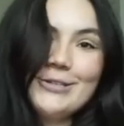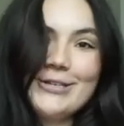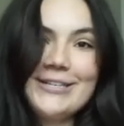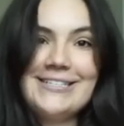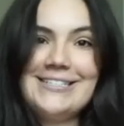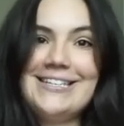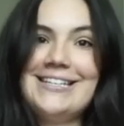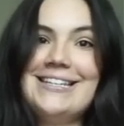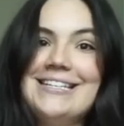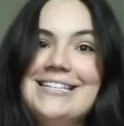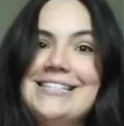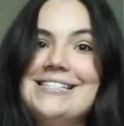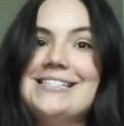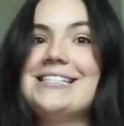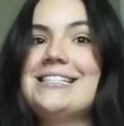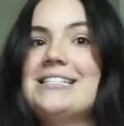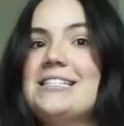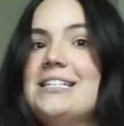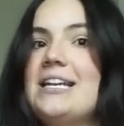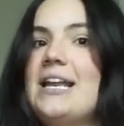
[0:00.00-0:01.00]
are going to see this
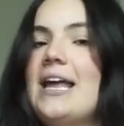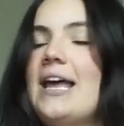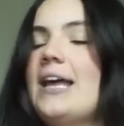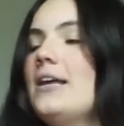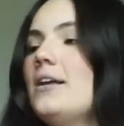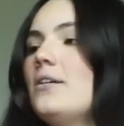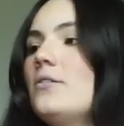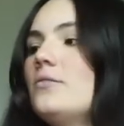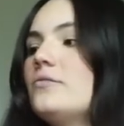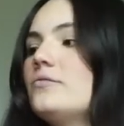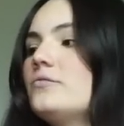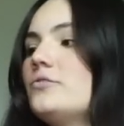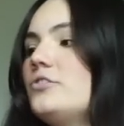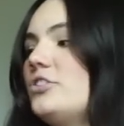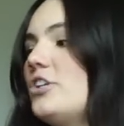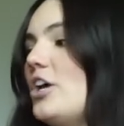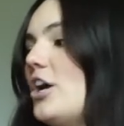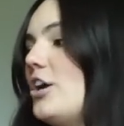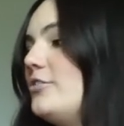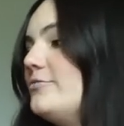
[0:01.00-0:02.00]
today.
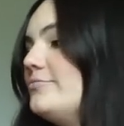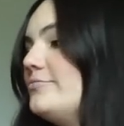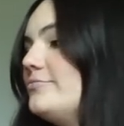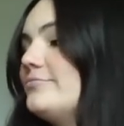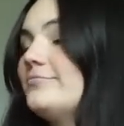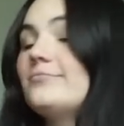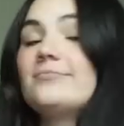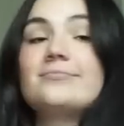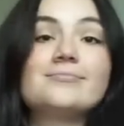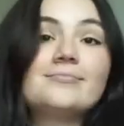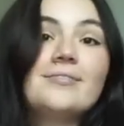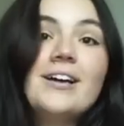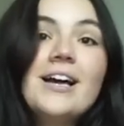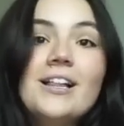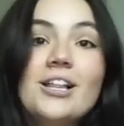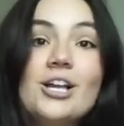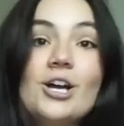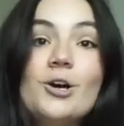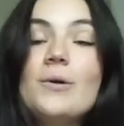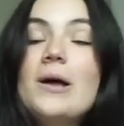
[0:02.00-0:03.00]
So,
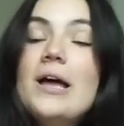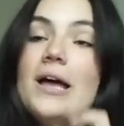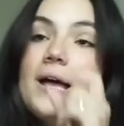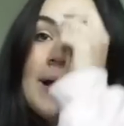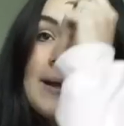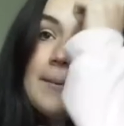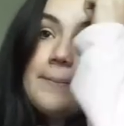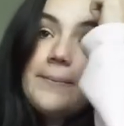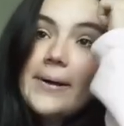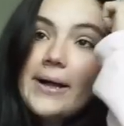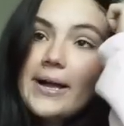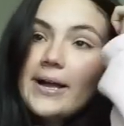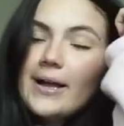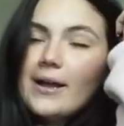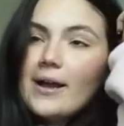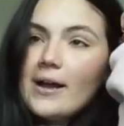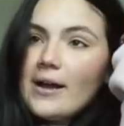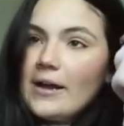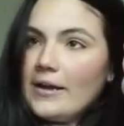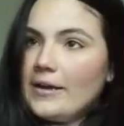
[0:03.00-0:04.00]
hello.
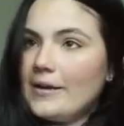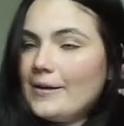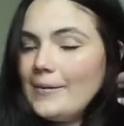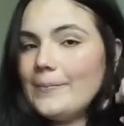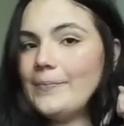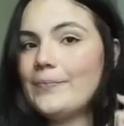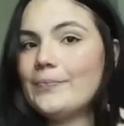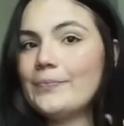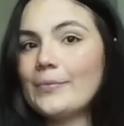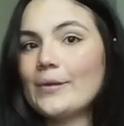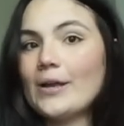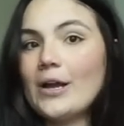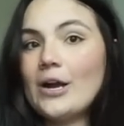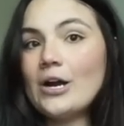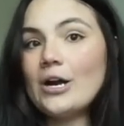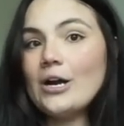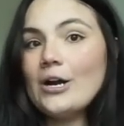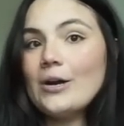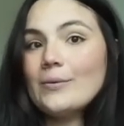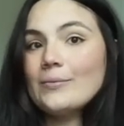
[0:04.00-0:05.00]
But
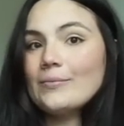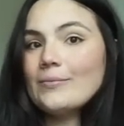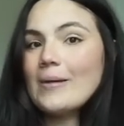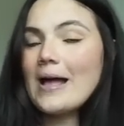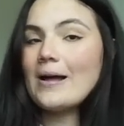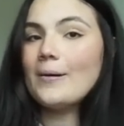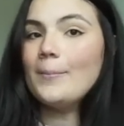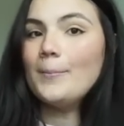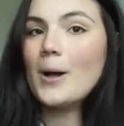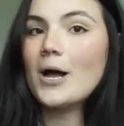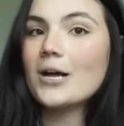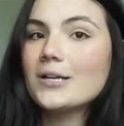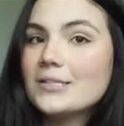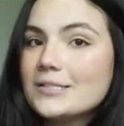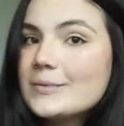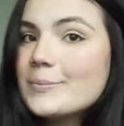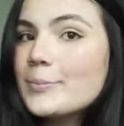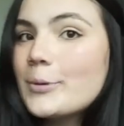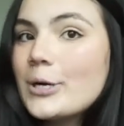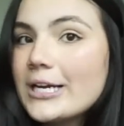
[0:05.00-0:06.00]
our
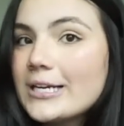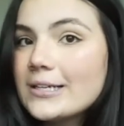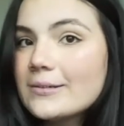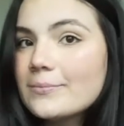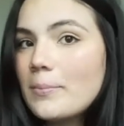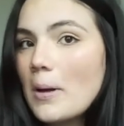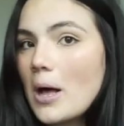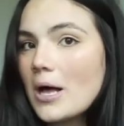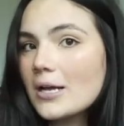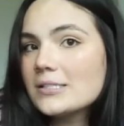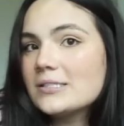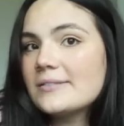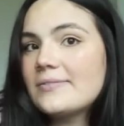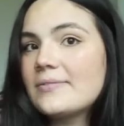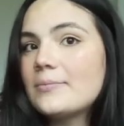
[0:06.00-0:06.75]
box spring, box